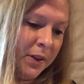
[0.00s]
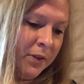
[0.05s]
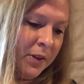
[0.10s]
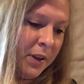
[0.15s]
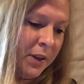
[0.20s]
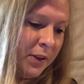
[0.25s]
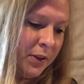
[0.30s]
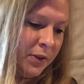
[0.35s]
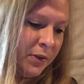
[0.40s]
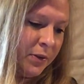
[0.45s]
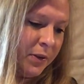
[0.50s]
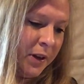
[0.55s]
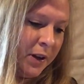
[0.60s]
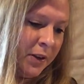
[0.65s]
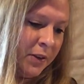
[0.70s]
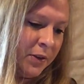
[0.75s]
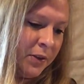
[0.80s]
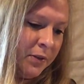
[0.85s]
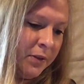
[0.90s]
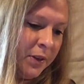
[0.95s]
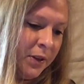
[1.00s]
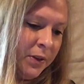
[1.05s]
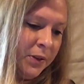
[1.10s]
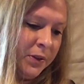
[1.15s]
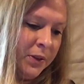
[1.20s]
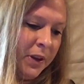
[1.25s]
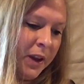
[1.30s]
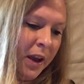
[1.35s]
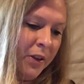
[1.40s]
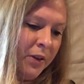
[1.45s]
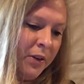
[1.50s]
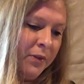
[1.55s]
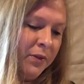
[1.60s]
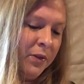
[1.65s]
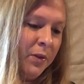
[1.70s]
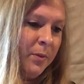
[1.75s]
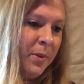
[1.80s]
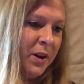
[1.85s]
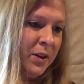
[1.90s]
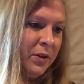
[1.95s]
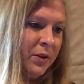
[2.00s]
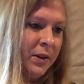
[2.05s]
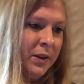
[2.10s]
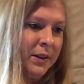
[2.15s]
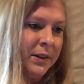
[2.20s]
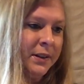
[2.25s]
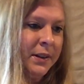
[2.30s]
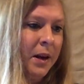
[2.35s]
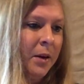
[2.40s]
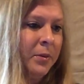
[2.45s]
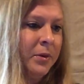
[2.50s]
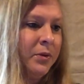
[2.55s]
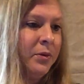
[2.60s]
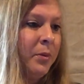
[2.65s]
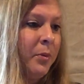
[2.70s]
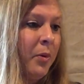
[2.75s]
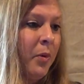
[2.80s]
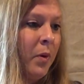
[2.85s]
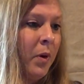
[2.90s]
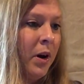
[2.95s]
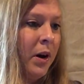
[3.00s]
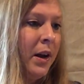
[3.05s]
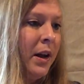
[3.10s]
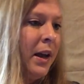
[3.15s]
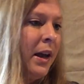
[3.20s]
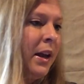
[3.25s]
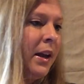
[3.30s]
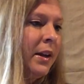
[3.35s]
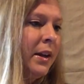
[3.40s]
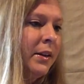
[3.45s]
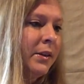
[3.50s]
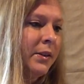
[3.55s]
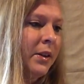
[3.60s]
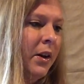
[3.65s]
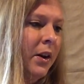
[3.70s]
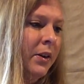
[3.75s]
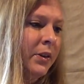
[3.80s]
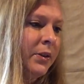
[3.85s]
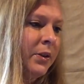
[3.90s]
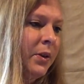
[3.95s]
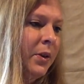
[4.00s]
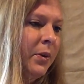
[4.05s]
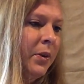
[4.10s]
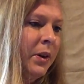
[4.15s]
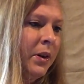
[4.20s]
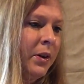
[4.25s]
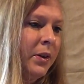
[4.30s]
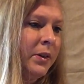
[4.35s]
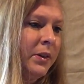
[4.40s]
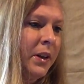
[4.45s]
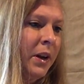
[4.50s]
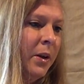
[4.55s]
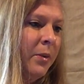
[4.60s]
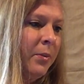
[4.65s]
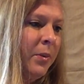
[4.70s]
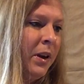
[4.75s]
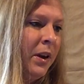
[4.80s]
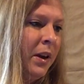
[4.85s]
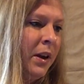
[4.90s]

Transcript: of the history interview is to gather information and establish rapport, it is also a good time